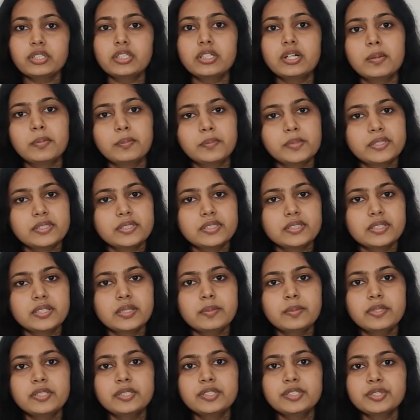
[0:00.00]
NEET was not
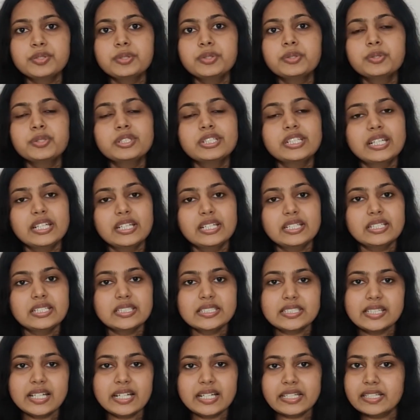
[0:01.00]
compulsory, but due to
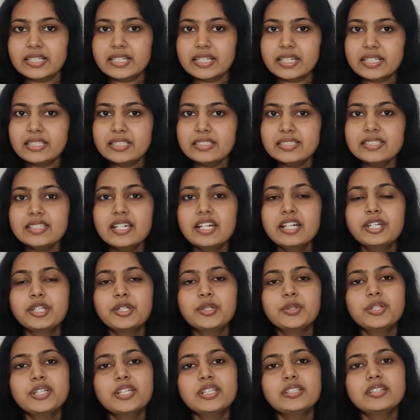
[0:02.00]
the latest
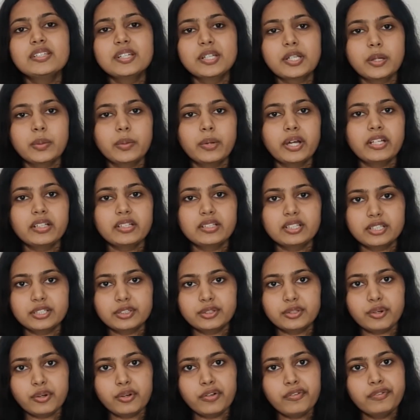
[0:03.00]
guidelines, you need the
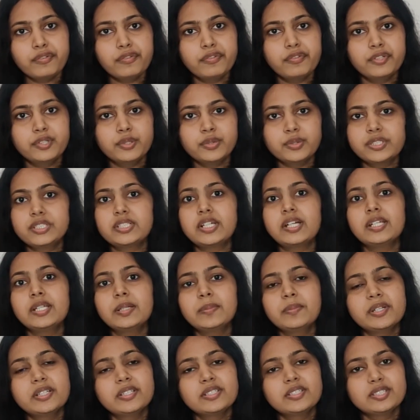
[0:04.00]
required cutoff
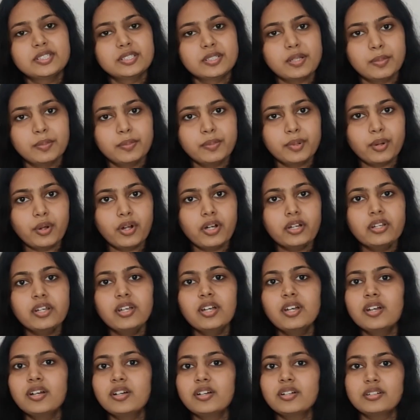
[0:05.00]
to study medicine
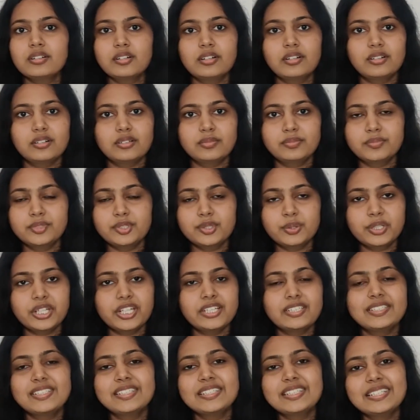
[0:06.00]
abroad.
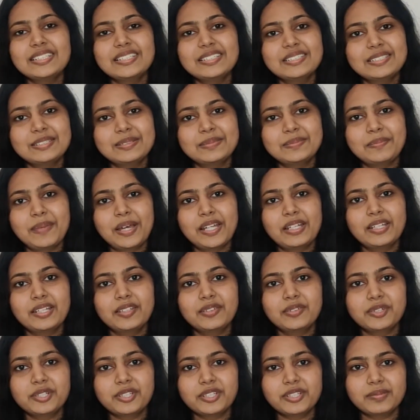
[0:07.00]
So yes, NEET
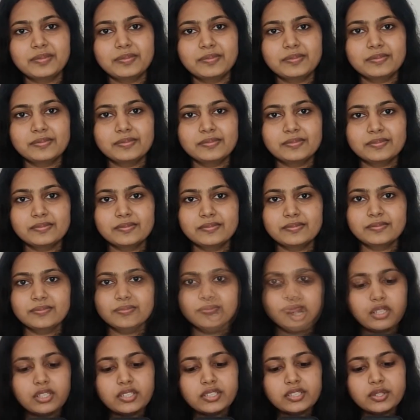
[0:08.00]
is mandatory.
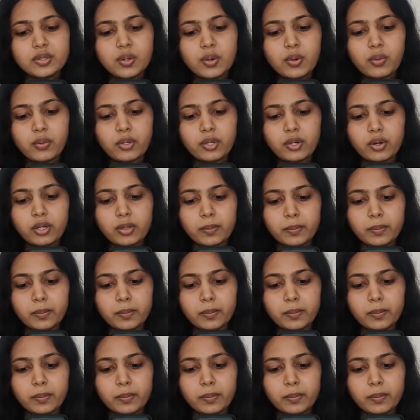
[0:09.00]
What is the